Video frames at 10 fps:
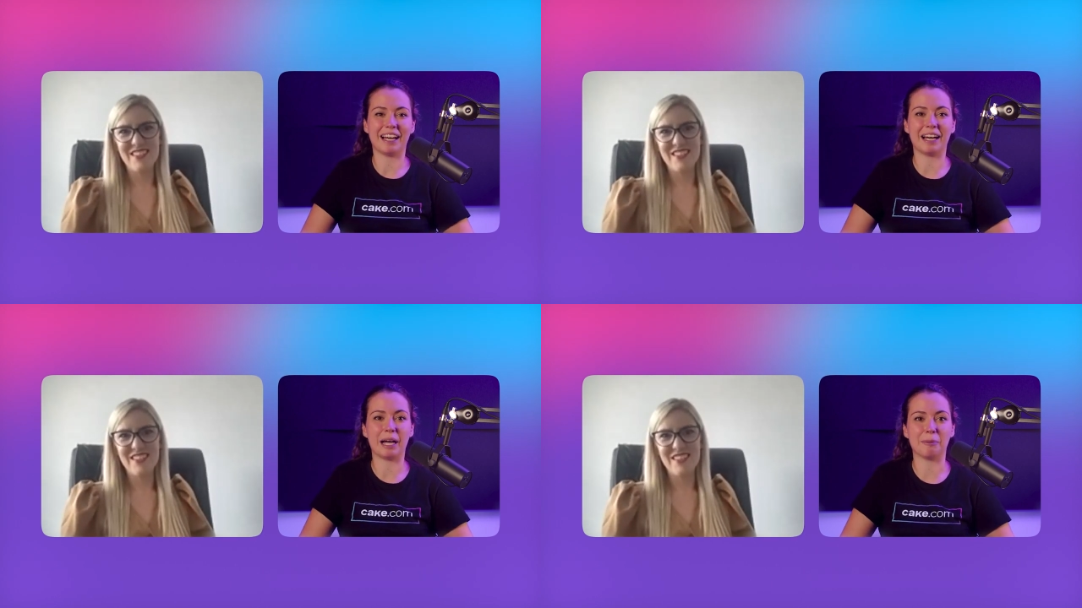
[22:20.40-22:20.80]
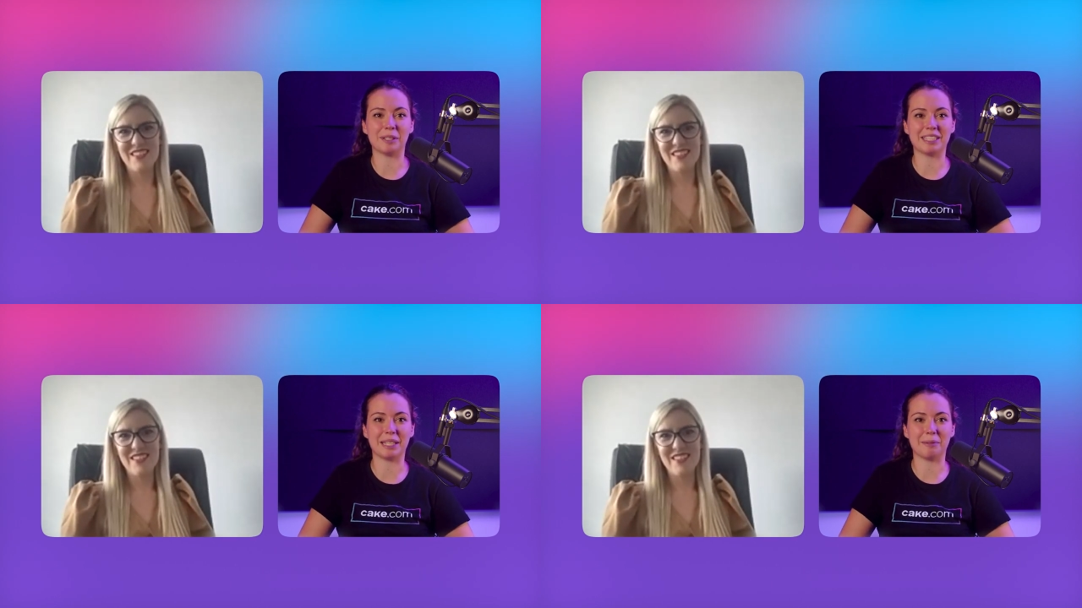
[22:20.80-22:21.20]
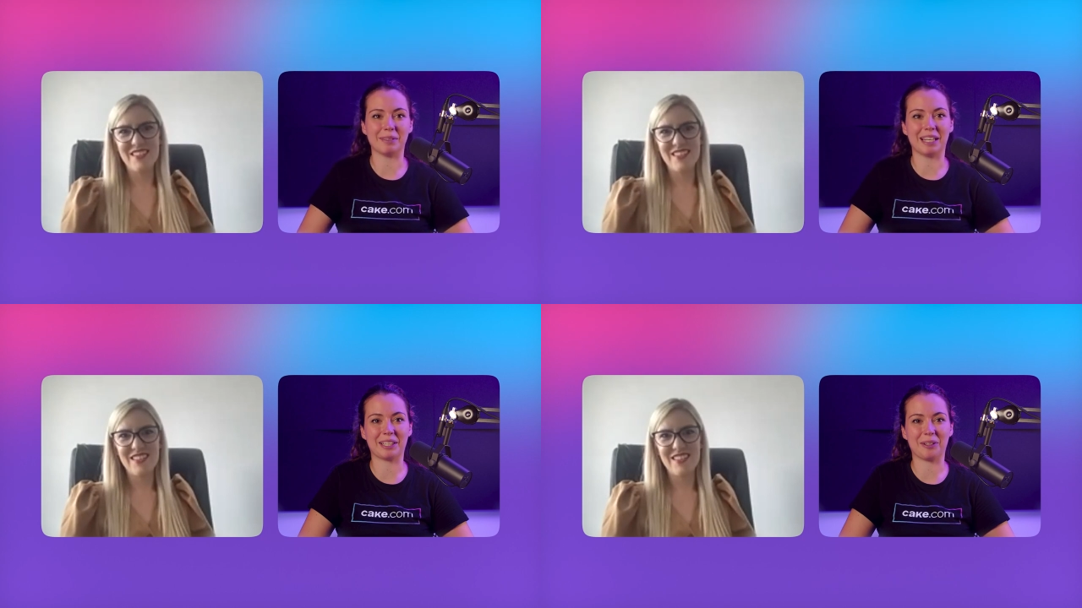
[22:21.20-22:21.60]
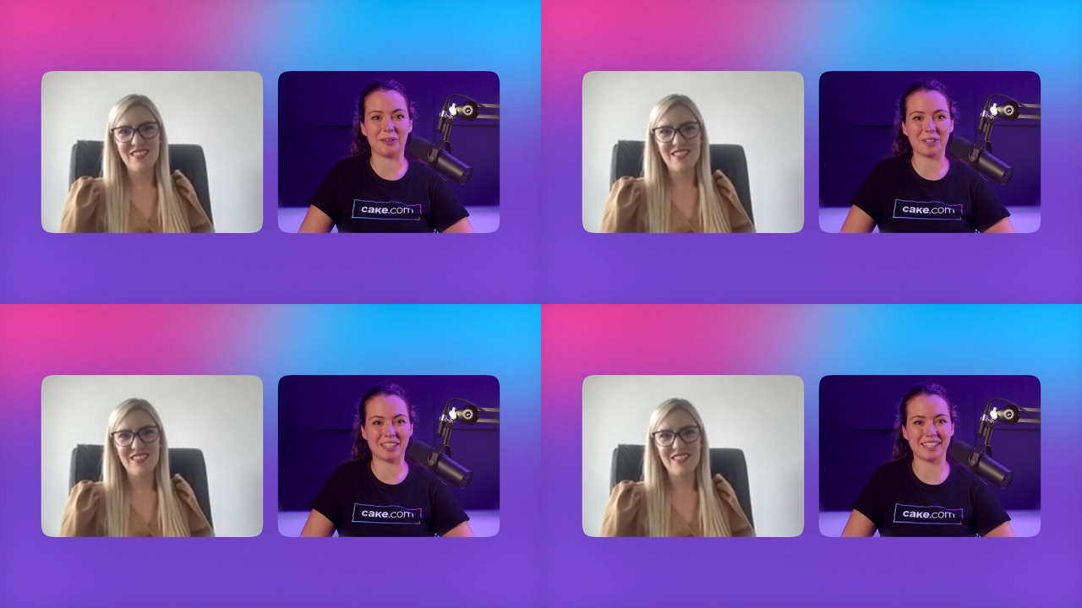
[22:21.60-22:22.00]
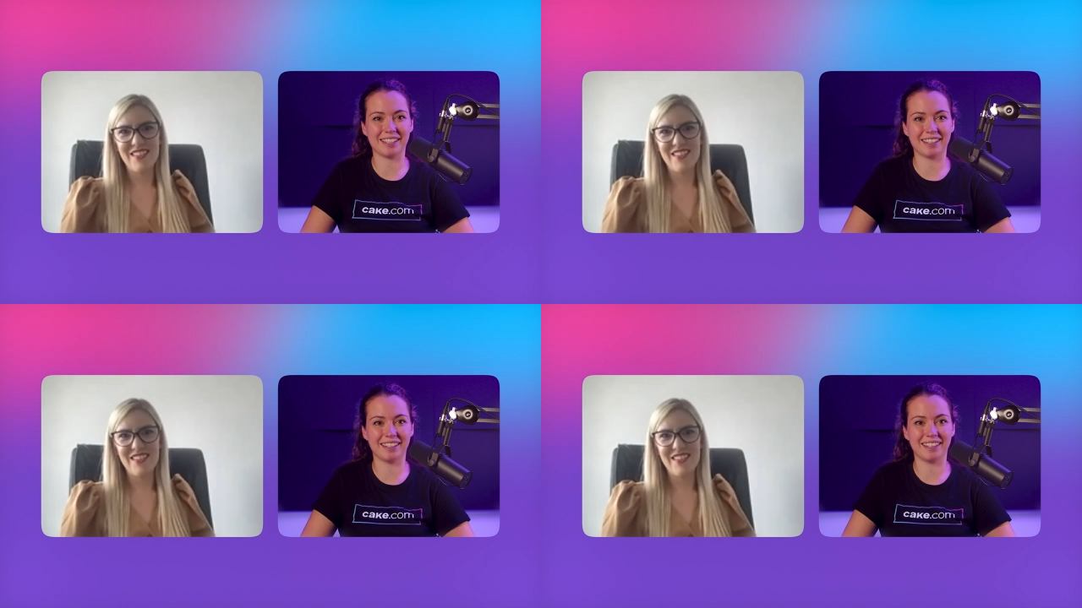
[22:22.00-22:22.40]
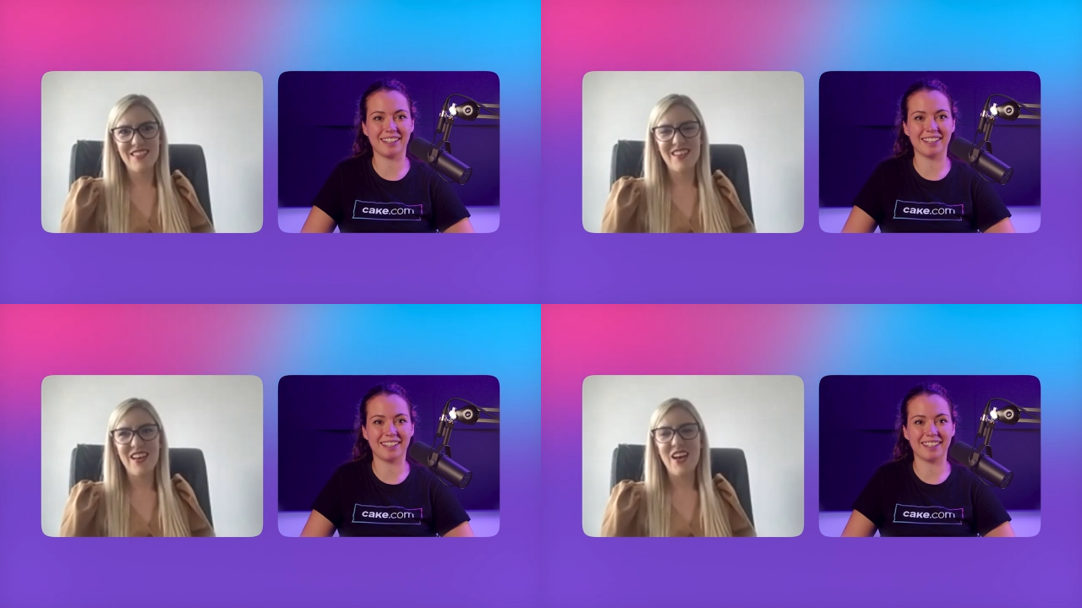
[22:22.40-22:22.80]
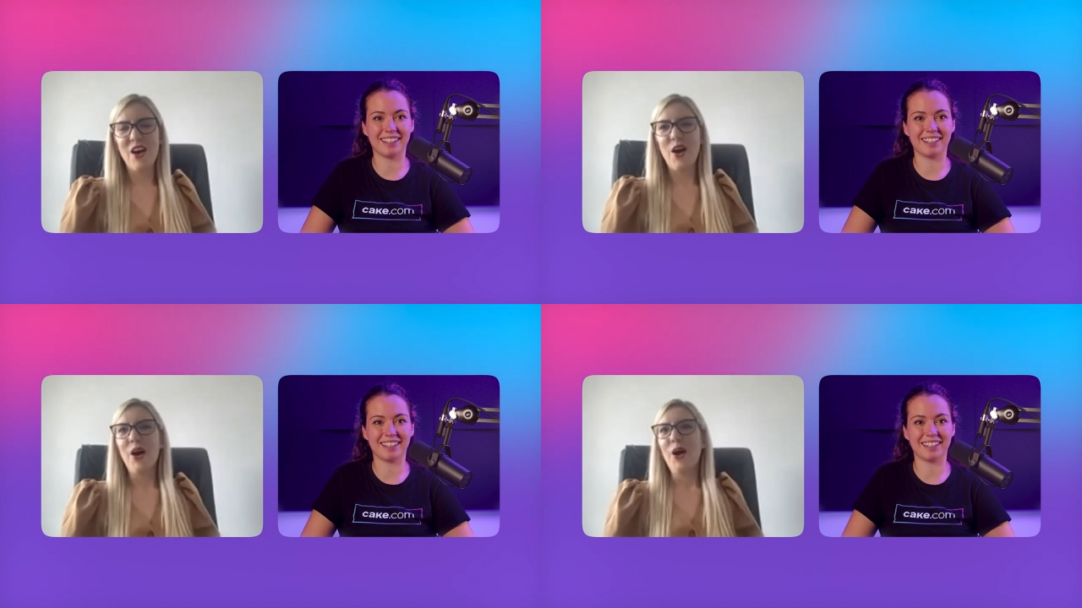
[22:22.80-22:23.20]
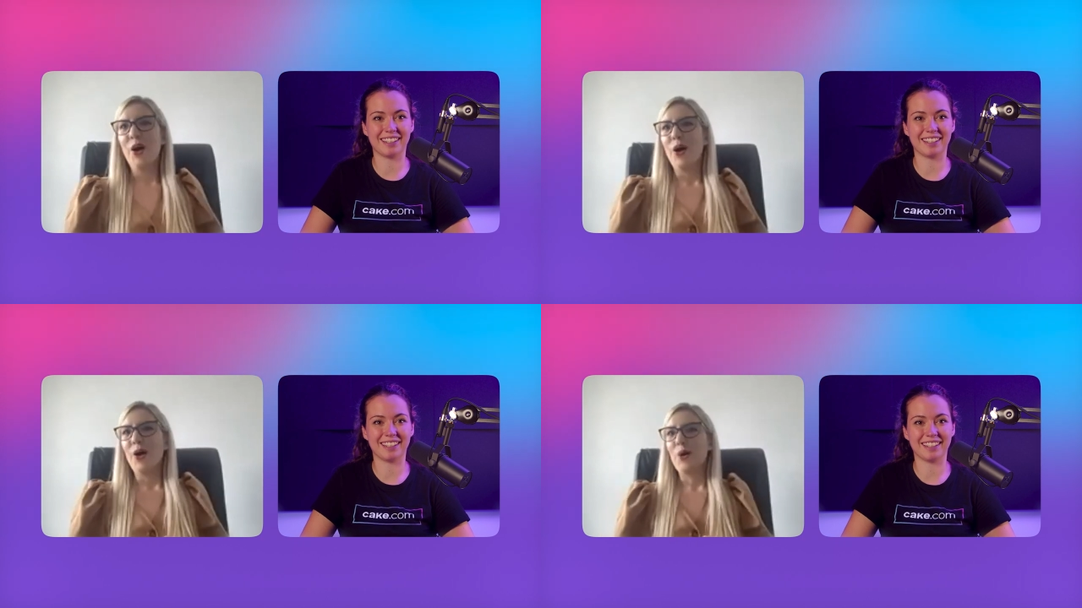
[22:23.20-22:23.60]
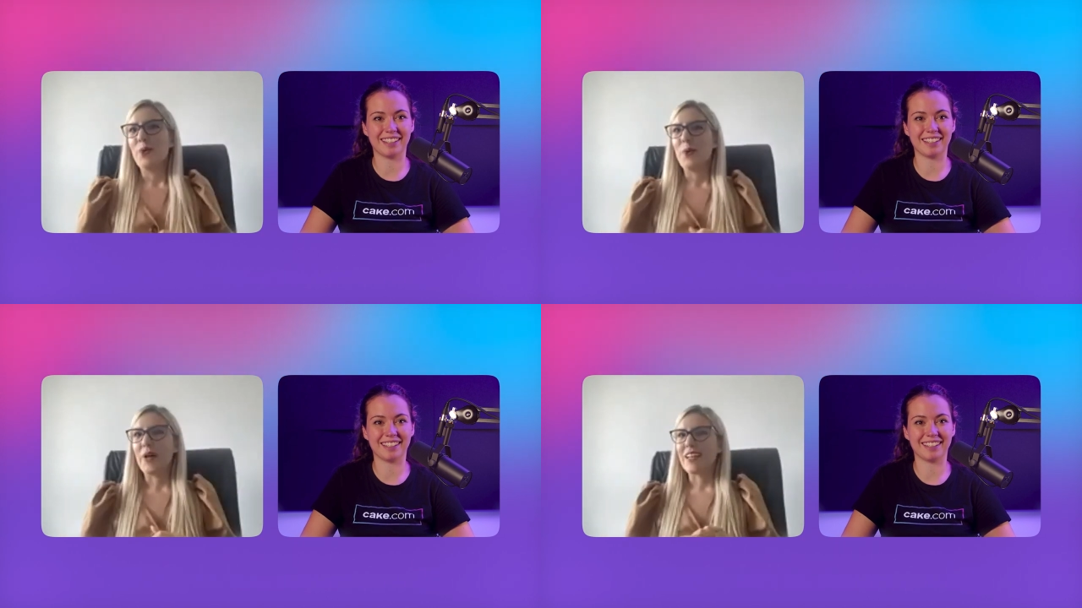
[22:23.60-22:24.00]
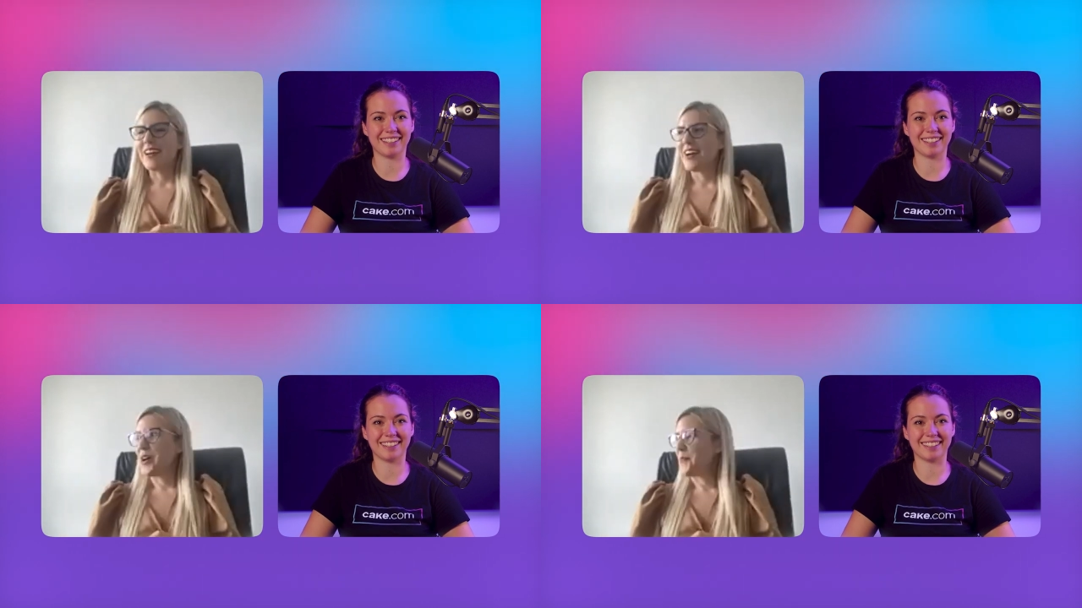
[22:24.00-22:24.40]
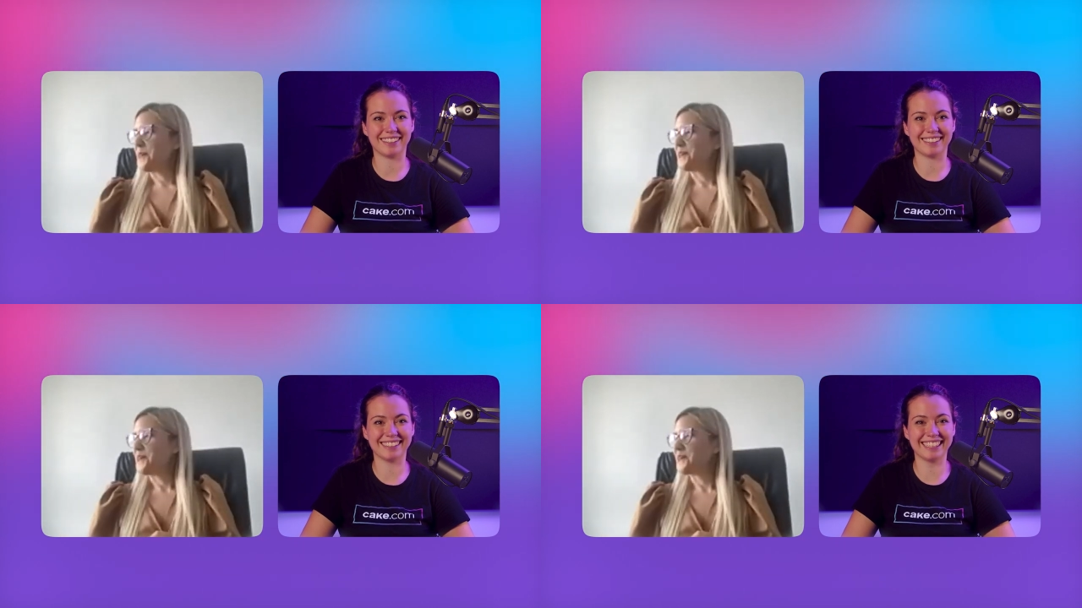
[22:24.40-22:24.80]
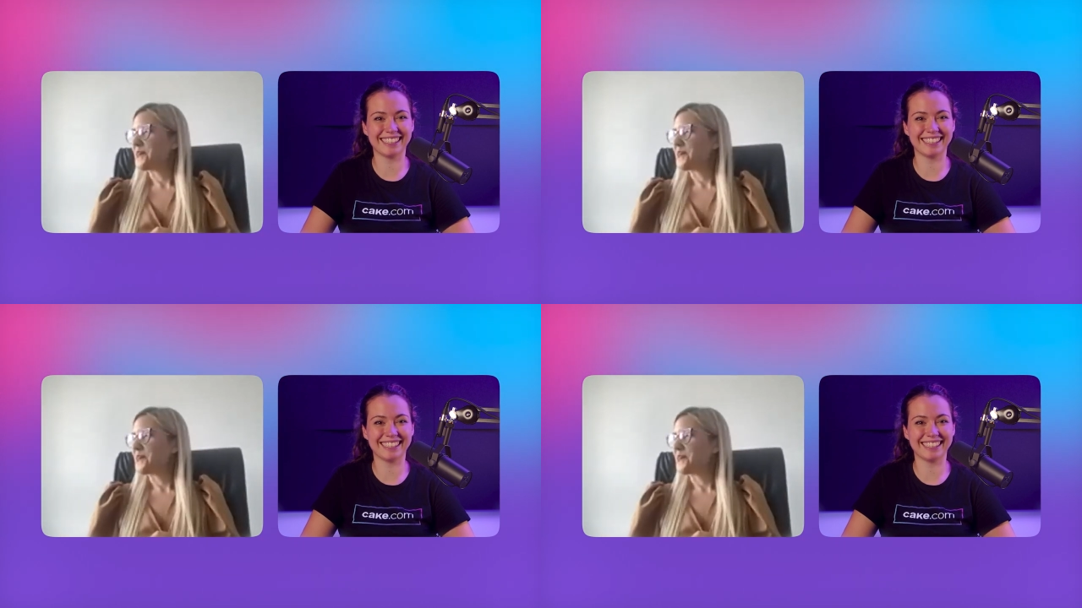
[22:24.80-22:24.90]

Speaker 1: a hybrid team like yours?
Speaker 2: Oh, well, um,